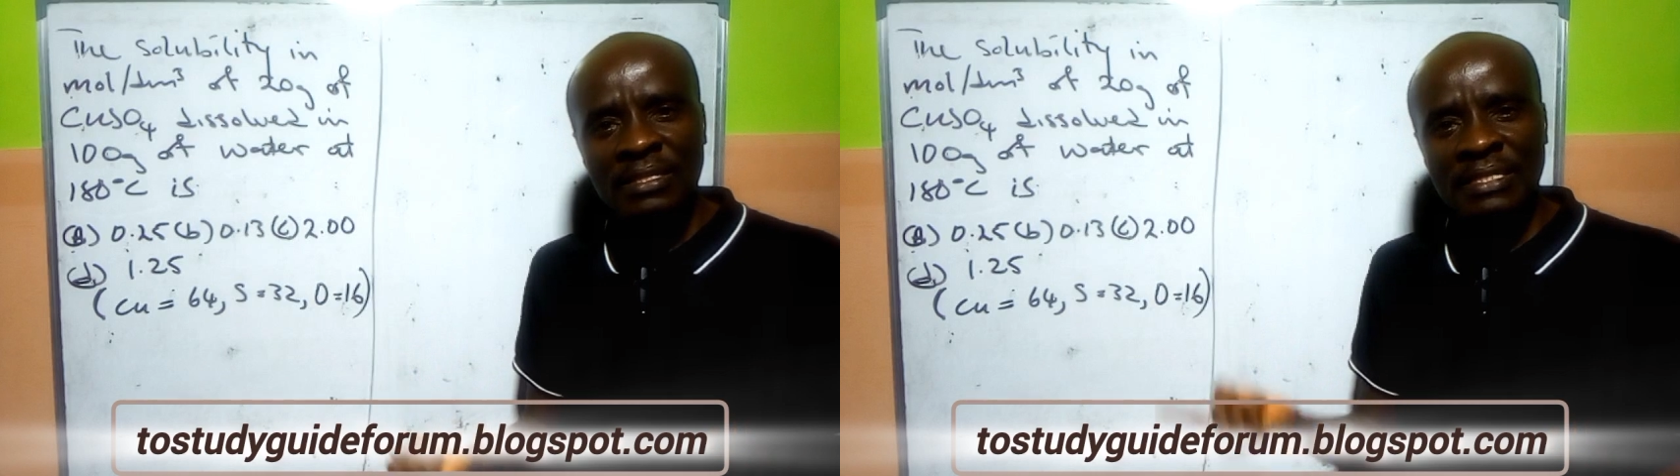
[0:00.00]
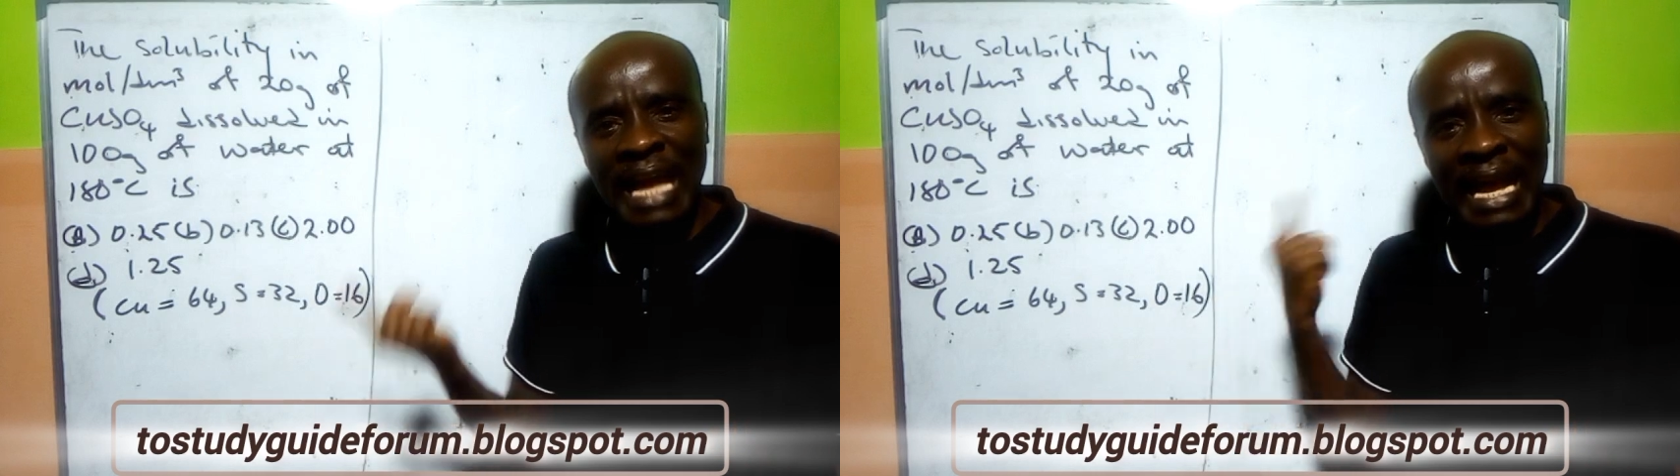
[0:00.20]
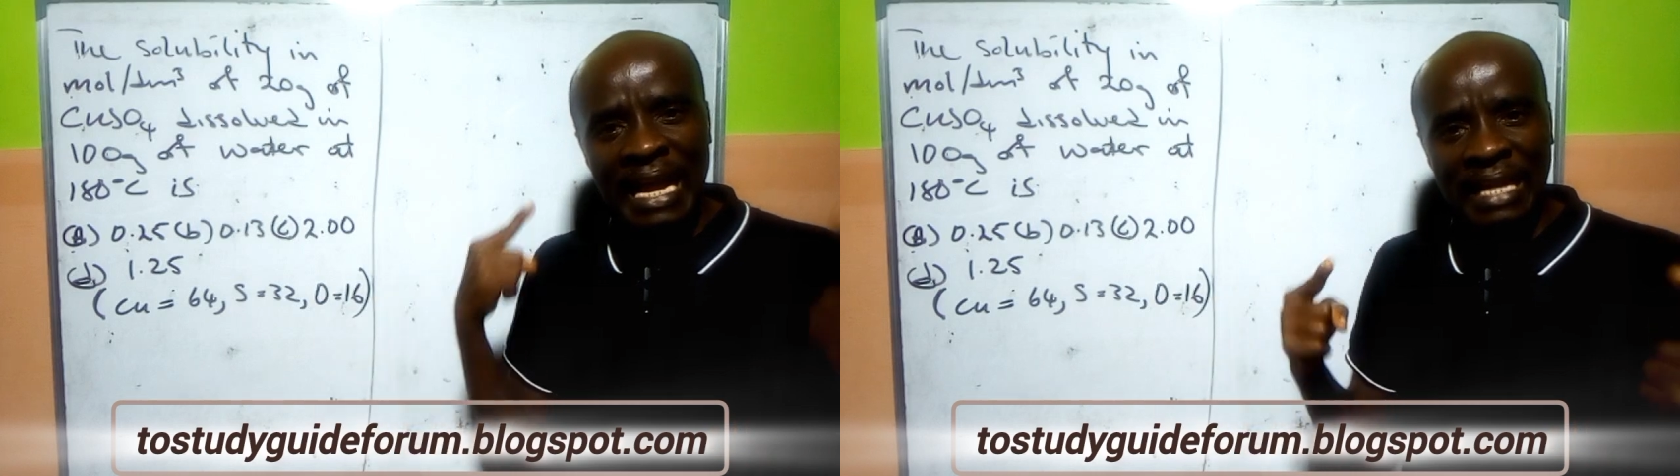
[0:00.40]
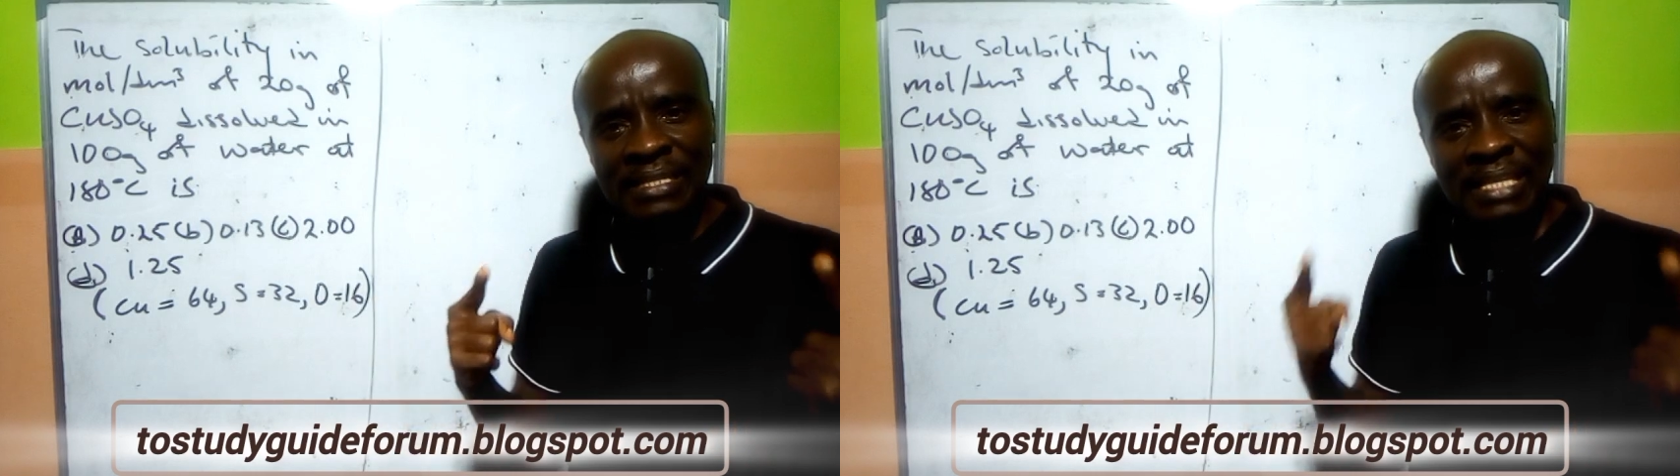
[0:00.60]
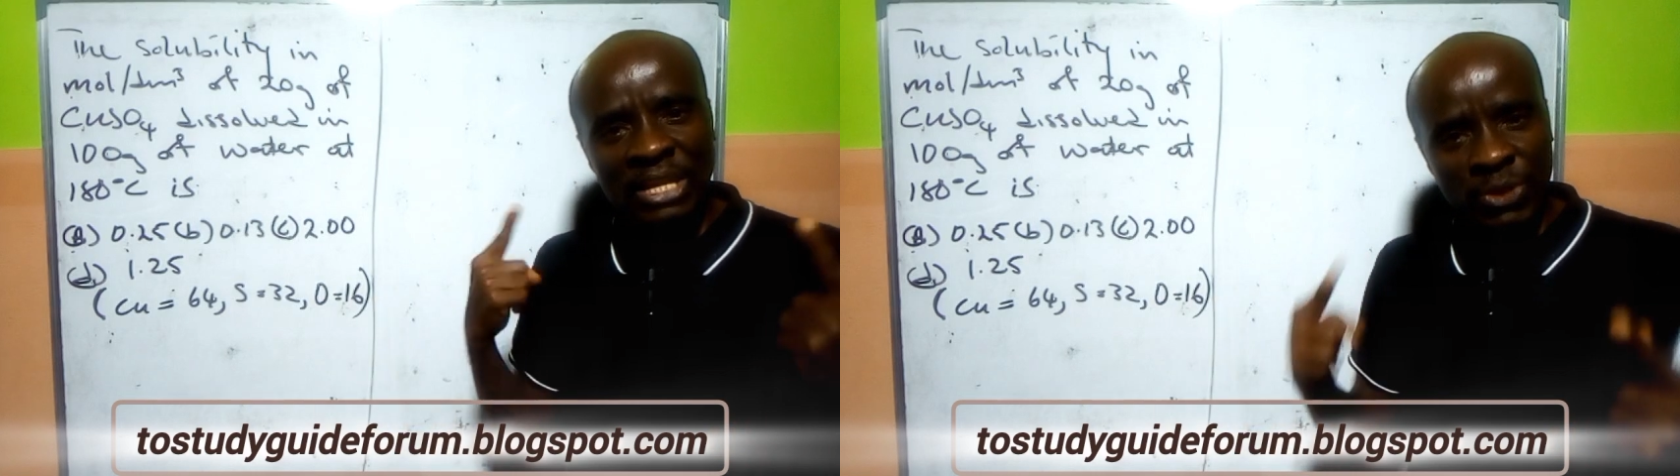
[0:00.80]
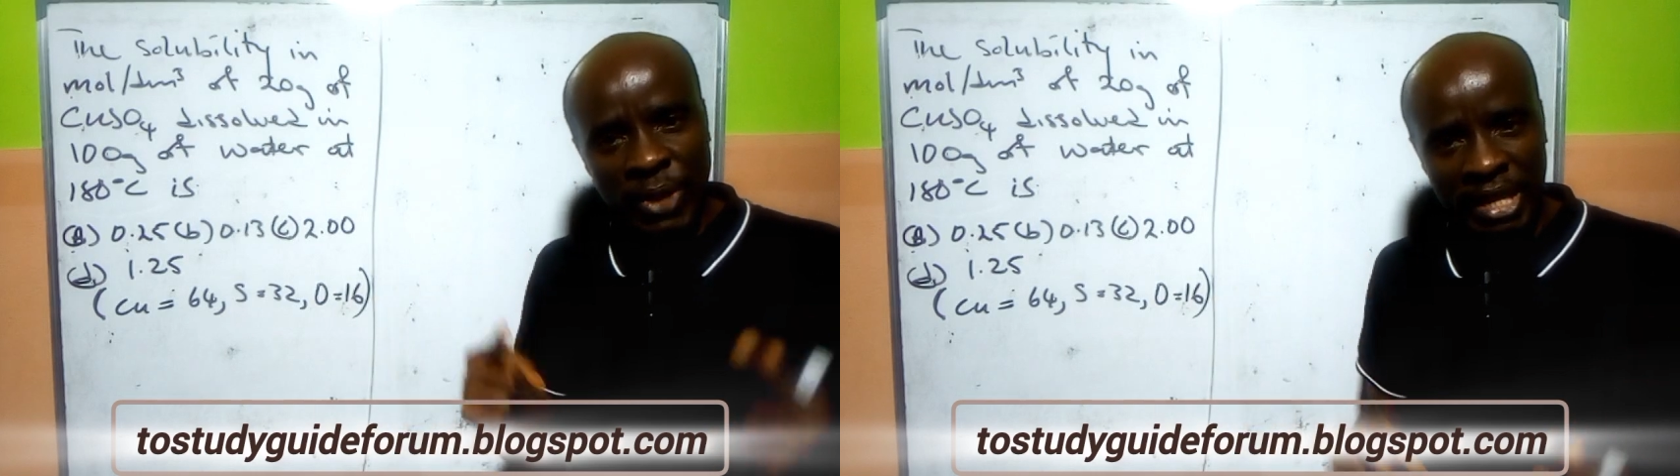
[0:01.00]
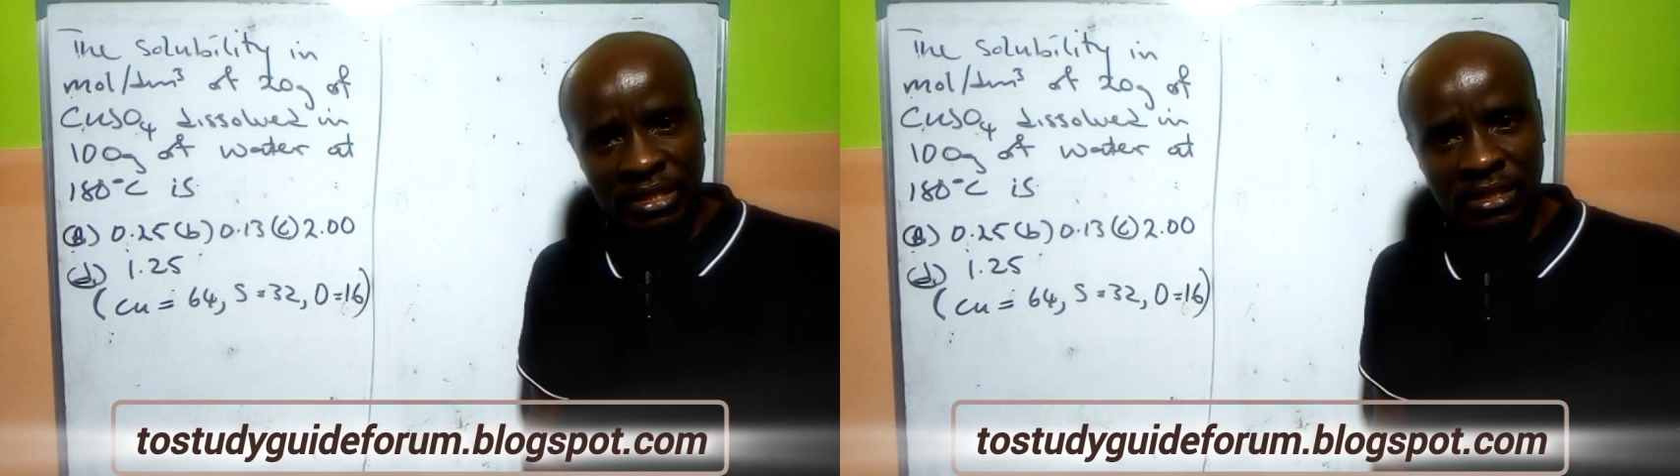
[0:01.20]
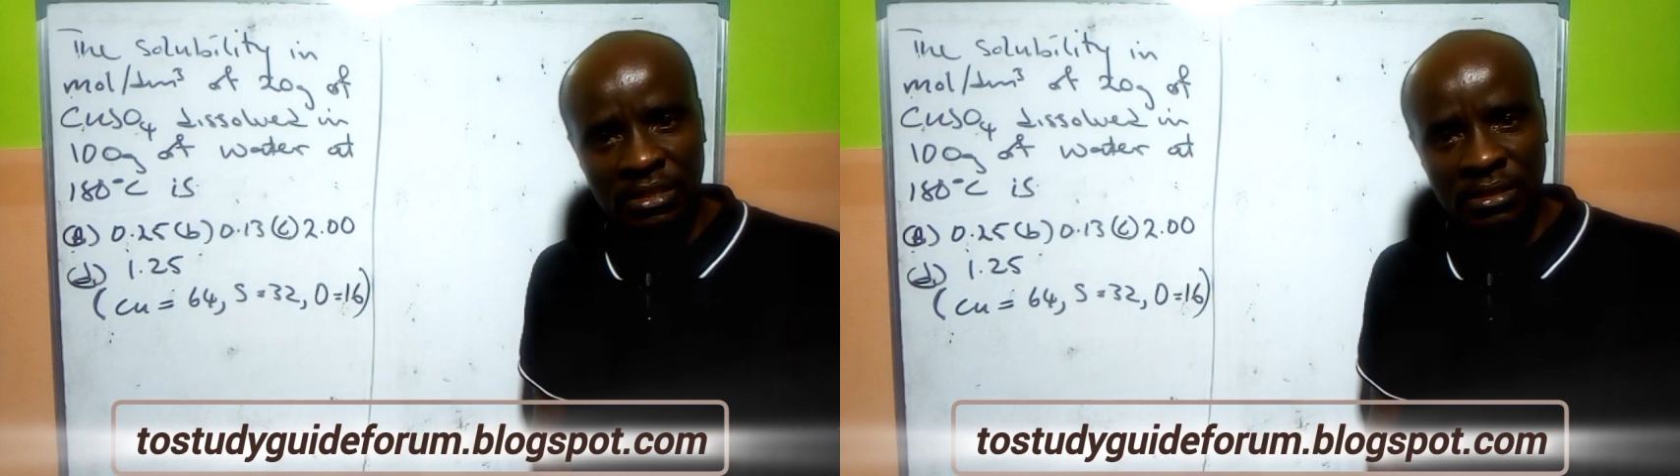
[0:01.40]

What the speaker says: that can saturate,